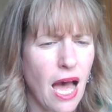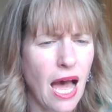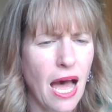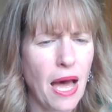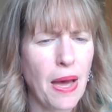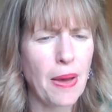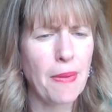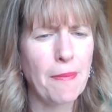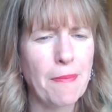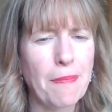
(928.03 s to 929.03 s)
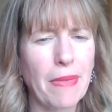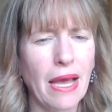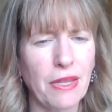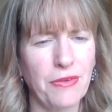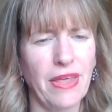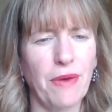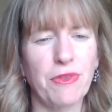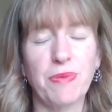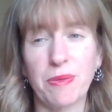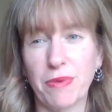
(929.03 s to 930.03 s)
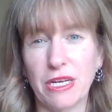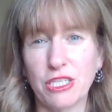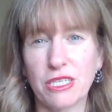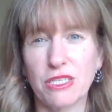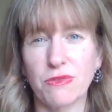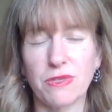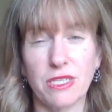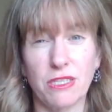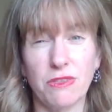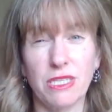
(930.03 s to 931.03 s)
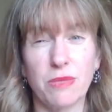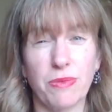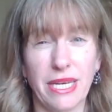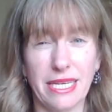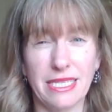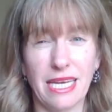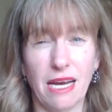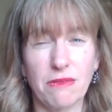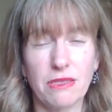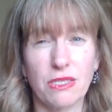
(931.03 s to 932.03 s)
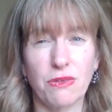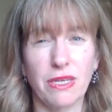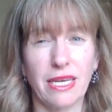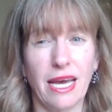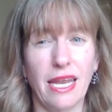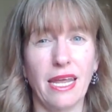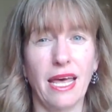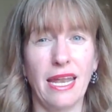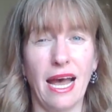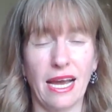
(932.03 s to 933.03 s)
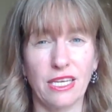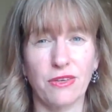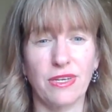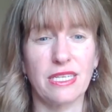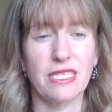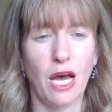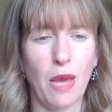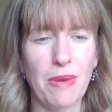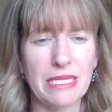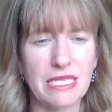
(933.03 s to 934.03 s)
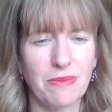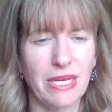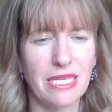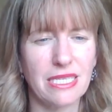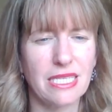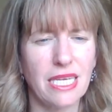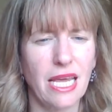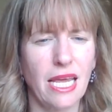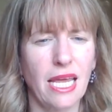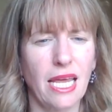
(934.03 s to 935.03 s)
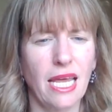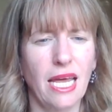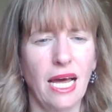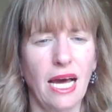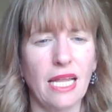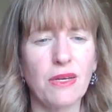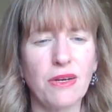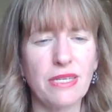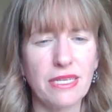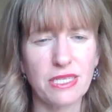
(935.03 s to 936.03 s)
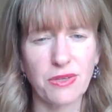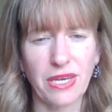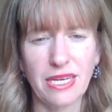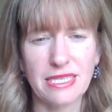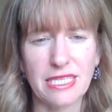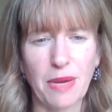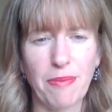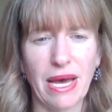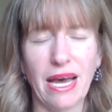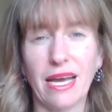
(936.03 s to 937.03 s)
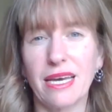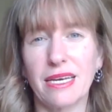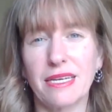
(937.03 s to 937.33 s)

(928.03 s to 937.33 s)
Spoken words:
I learned that with big projects, you really do need to break it down so you can get an accurate time estimate. I learned that it's okay to step back.